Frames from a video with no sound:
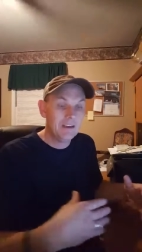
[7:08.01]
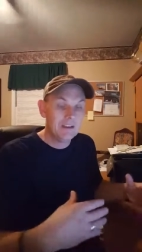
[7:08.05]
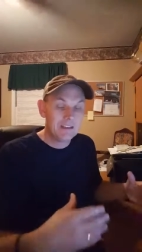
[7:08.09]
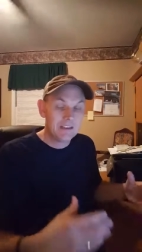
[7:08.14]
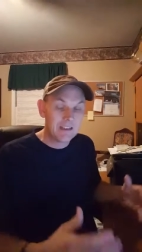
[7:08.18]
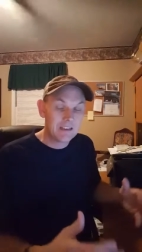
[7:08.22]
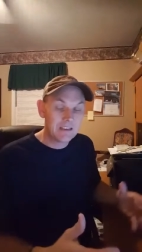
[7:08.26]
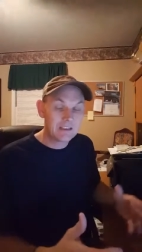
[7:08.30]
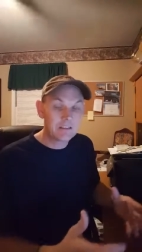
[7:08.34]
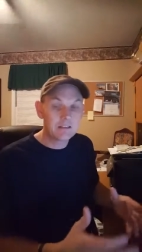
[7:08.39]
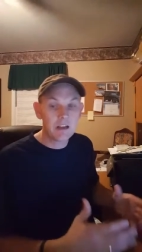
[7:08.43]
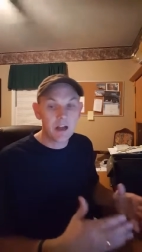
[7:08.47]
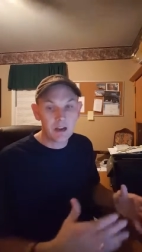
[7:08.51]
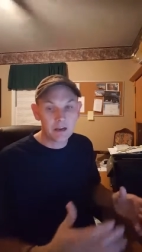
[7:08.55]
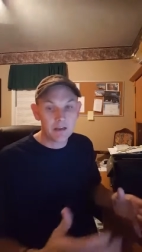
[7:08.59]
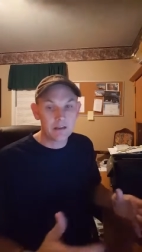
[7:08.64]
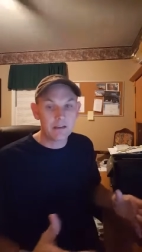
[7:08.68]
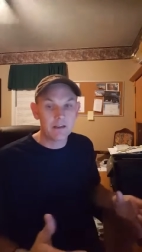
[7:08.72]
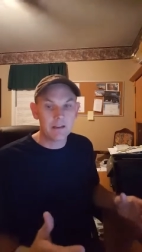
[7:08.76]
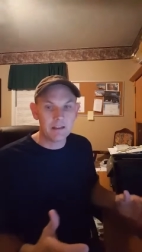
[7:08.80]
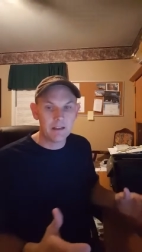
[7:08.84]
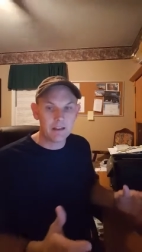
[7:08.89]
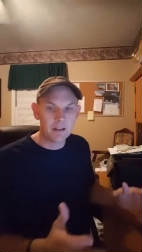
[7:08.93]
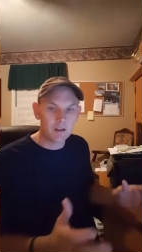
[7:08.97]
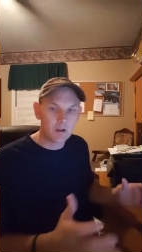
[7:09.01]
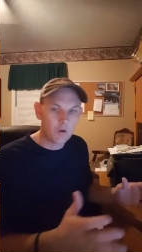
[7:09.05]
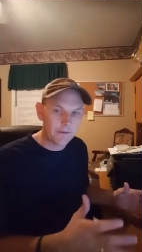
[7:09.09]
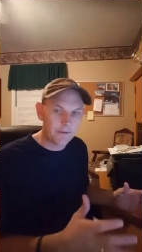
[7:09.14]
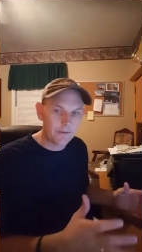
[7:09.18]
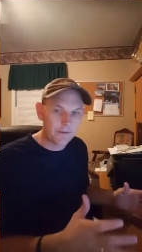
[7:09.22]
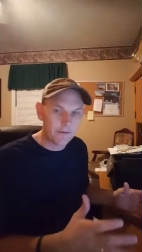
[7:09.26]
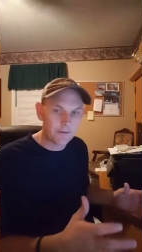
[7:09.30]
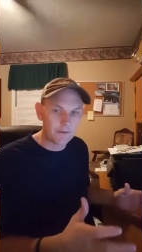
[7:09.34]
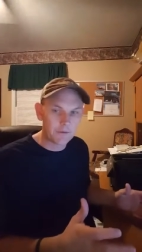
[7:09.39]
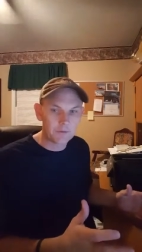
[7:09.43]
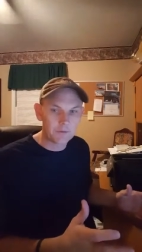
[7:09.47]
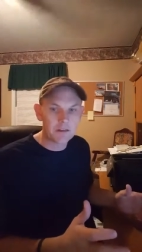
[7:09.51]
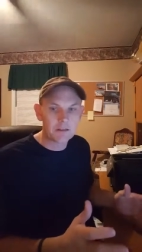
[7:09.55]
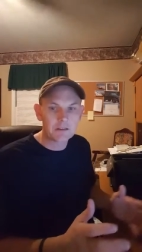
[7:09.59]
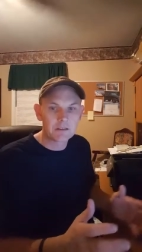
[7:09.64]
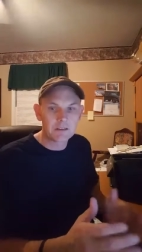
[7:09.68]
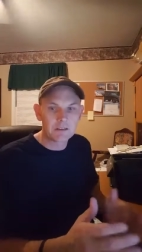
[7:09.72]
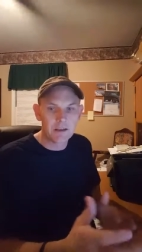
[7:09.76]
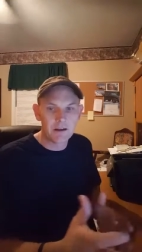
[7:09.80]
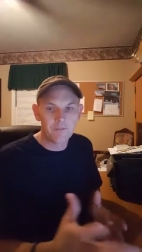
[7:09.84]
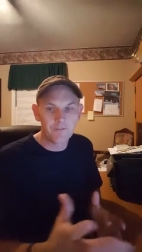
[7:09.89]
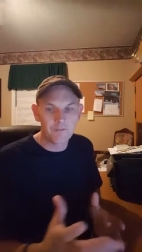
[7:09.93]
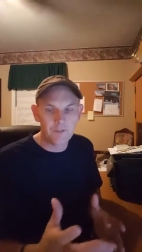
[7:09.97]
is not going to get quite the reach
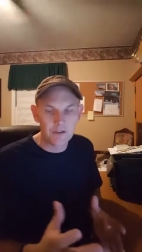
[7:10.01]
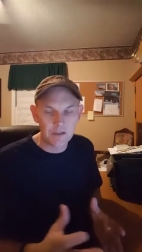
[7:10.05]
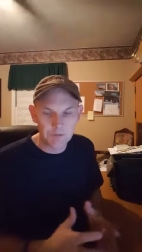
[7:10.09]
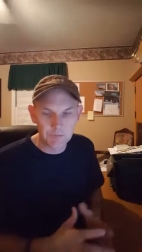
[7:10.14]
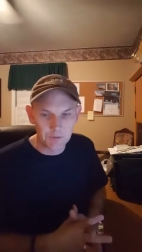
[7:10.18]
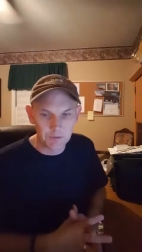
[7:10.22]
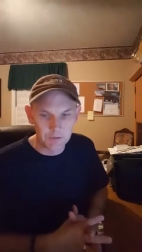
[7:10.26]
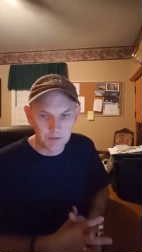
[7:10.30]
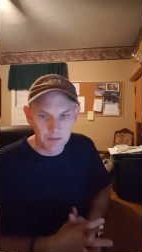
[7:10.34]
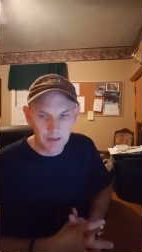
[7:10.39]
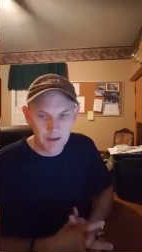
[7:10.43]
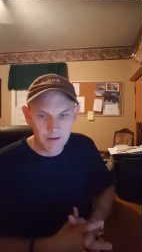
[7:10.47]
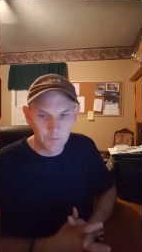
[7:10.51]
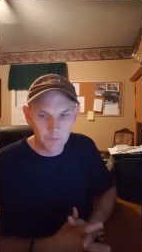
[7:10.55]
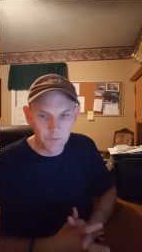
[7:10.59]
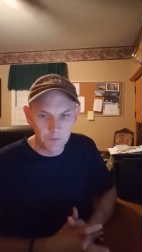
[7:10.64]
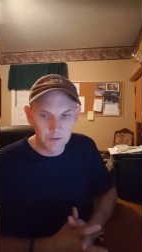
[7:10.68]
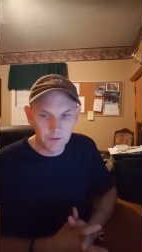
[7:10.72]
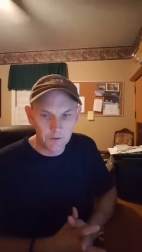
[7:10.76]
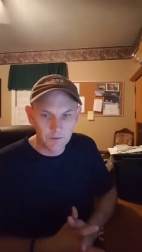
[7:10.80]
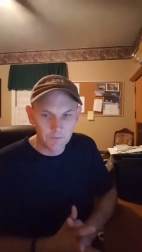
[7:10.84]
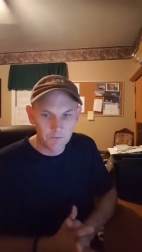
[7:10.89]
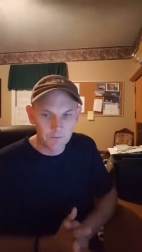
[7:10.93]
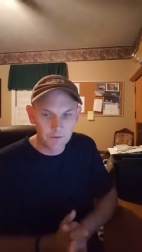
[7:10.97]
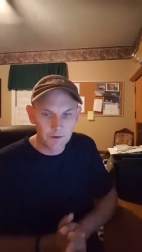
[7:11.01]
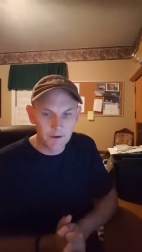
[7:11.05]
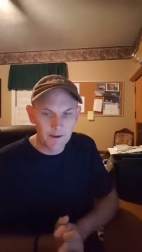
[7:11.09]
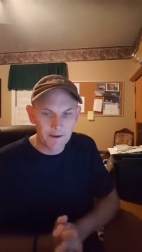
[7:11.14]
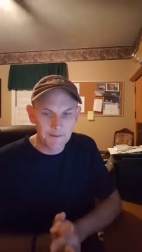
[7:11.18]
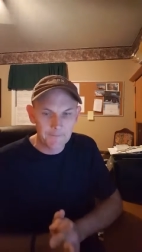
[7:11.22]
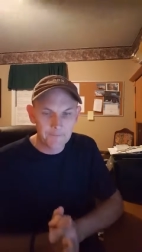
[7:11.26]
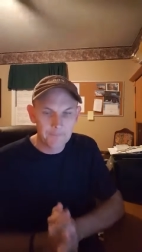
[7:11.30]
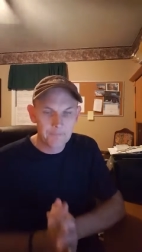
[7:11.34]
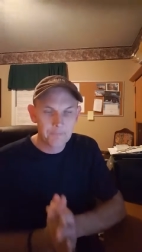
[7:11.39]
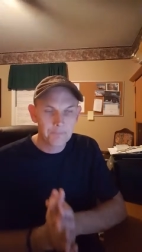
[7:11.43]
that a Facebook Live will, right?